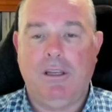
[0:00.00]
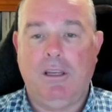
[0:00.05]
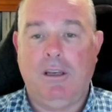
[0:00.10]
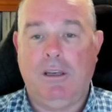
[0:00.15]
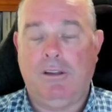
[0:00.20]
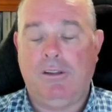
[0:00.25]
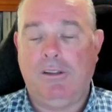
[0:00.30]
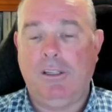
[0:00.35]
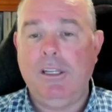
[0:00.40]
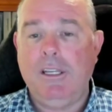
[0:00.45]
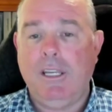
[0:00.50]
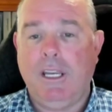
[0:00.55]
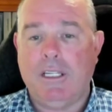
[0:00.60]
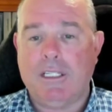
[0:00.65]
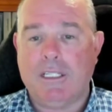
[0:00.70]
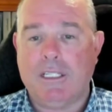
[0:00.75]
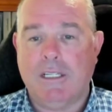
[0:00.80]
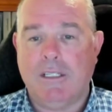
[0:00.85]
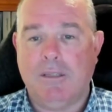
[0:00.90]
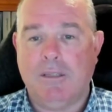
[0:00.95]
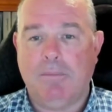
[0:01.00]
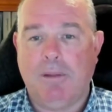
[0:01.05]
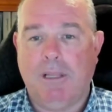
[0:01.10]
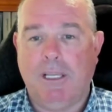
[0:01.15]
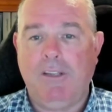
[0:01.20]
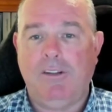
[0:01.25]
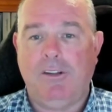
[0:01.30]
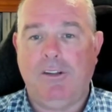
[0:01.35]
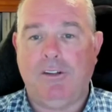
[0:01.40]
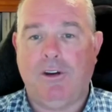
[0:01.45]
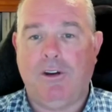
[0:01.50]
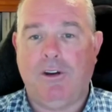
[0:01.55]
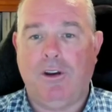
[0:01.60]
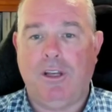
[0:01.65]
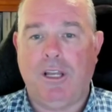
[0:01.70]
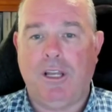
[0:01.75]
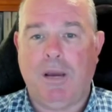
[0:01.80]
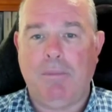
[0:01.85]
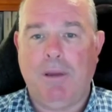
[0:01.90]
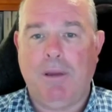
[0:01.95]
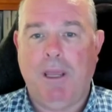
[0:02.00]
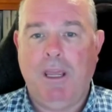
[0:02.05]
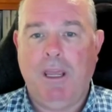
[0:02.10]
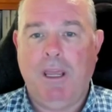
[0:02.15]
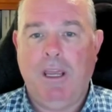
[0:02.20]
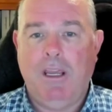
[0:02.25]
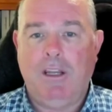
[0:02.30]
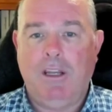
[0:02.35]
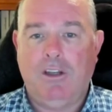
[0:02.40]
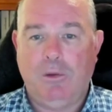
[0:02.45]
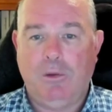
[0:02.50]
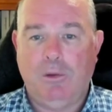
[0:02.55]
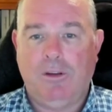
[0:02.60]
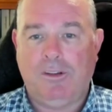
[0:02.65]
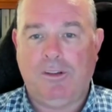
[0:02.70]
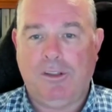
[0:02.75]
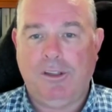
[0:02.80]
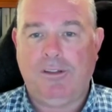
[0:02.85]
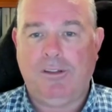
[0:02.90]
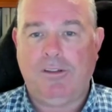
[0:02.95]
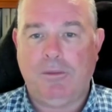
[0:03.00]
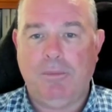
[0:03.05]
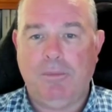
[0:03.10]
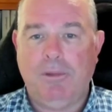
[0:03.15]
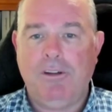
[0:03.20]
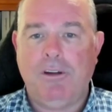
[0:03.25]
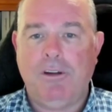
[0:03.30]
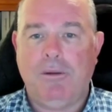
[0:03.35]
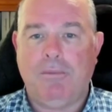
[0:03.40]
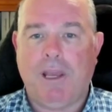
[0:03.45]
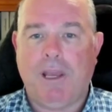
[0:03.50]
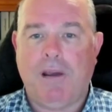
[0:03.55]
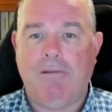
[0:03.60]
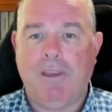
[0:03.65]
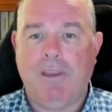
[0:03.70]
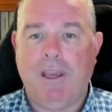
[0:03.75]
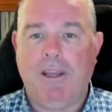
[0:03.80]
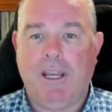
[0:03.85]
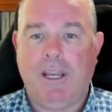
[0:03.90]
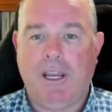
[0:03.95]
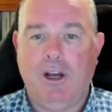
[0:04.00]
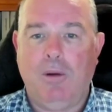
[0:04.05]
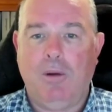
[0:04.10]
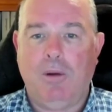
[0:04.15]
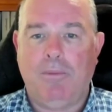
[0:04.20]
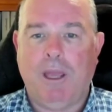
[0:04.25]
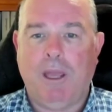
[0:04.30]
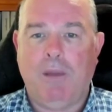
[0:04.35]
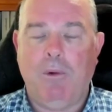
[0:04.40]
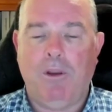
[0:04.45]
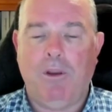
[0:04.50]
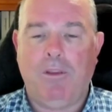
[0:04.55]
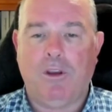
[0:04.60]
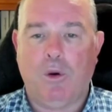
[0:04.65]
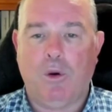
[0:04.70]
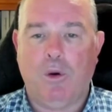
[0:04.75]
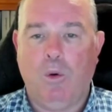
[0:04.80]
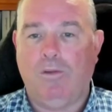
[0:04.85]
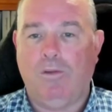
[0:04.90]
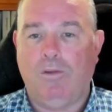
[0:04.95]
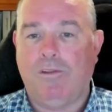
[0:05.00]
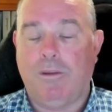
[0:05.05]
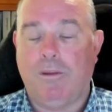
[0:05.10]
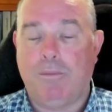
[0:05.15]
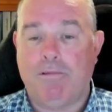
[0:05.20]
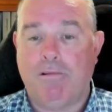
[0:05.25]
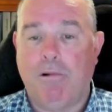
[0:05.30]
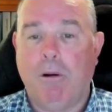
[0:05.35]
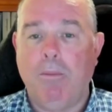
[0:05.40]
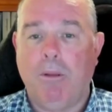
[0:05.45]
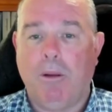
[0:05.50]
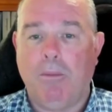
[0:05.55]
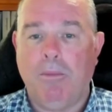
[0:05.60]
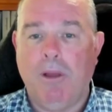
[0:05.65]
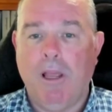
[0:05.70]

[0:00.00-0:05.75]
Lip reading: the Sydney incident, the police had turned up to assist the bishop. They were there to help. They weren't the cause of the problem.